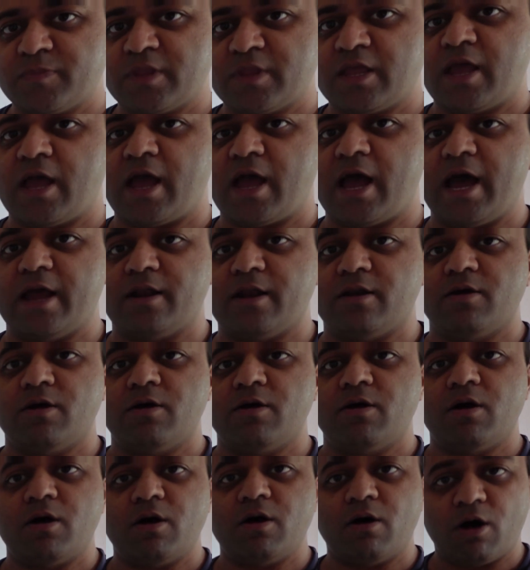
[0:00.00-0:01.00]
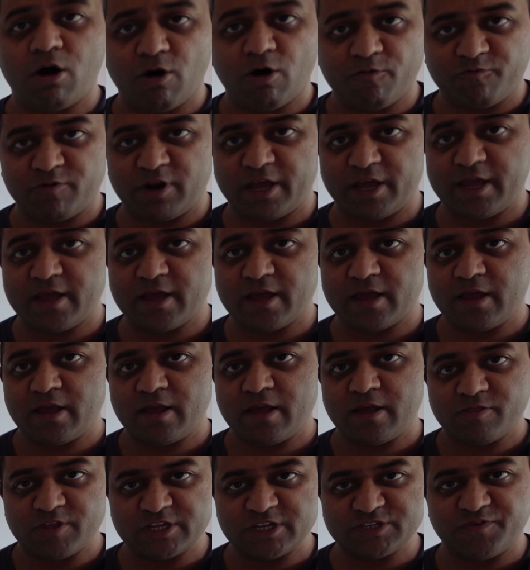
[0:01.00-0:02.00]
and hopefully
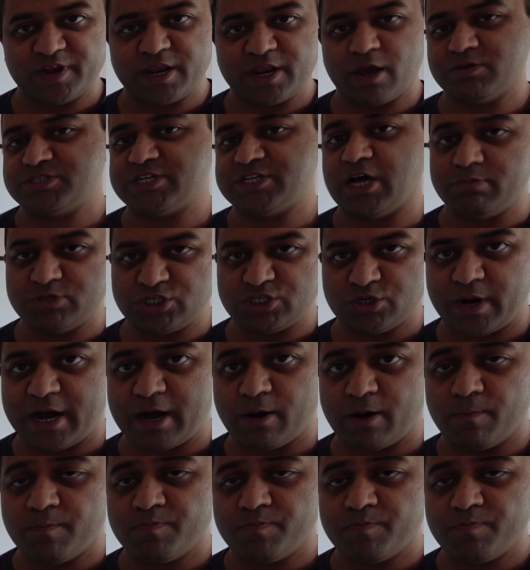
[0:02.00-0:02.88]
this video has helped you out.